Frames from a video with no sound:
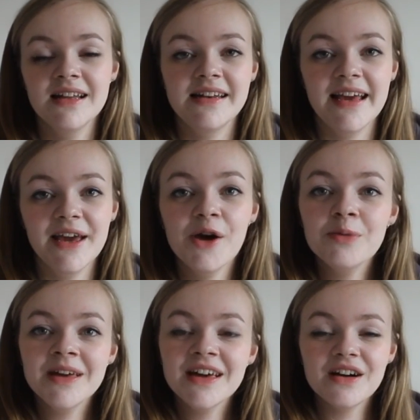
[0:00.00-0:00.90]

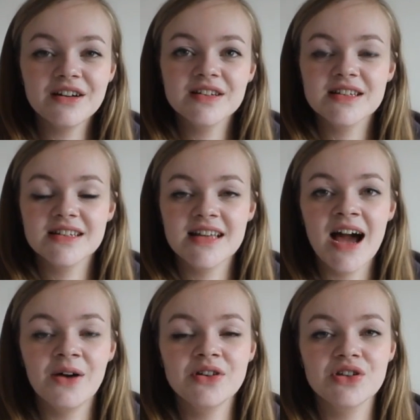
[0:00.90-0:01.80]
Naomi asks,
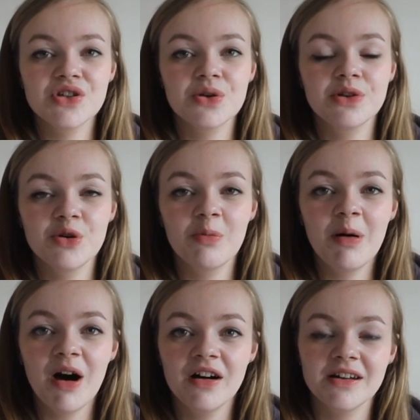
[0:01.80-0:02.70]
how did you and your
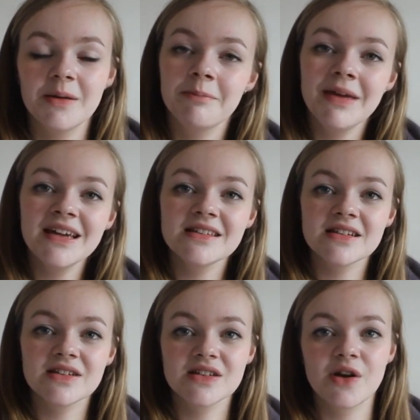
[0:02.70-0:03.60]
partner meet?
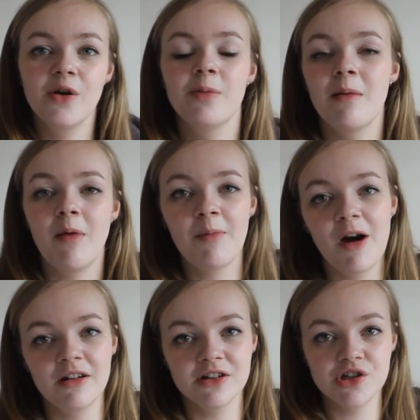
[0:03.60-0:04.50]
So by my
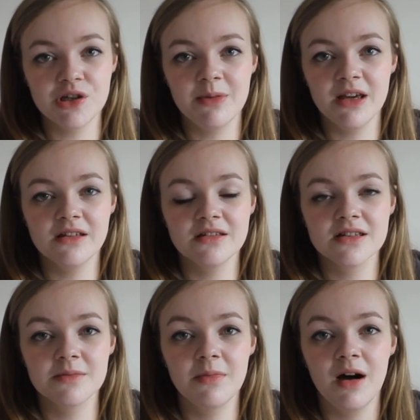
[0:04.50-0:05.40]
partner she
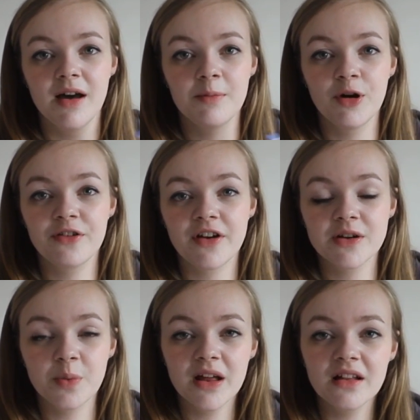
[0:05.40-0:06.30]
means my boyfriend
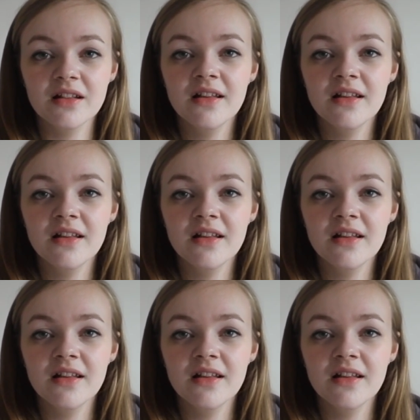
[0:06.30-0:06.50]
Will.